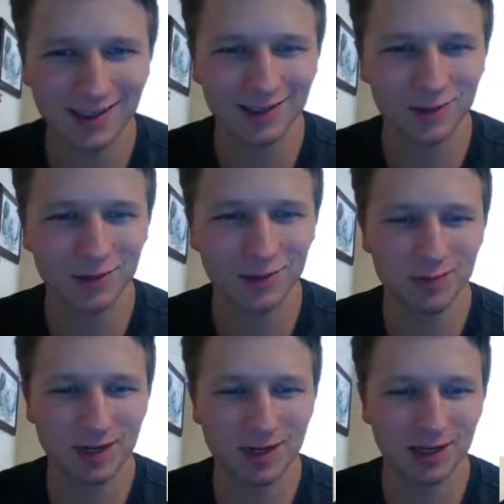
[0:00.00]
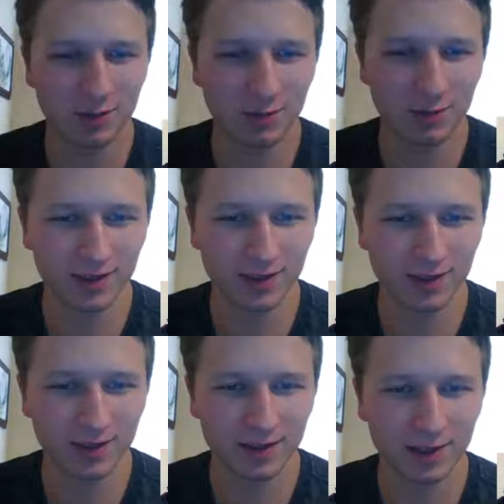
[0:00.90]
group meeting quiz,
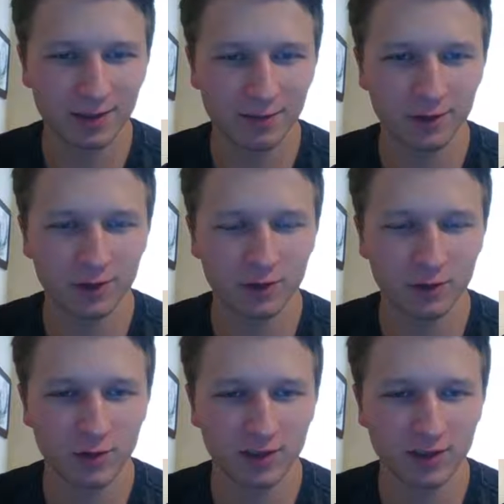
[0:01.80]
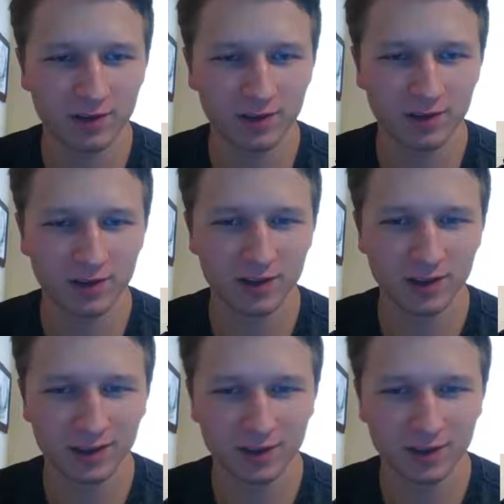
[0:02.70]
like the first 2 questions are just like